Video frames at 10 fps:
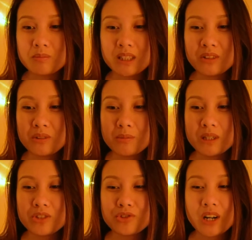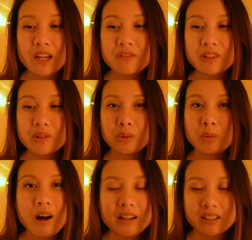either me driving or
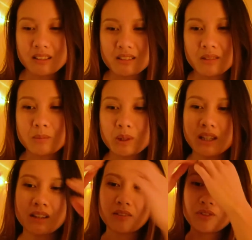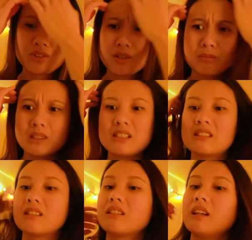walking somewhere for some
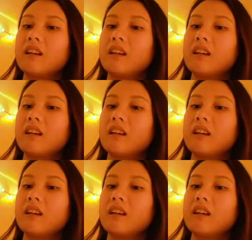reason.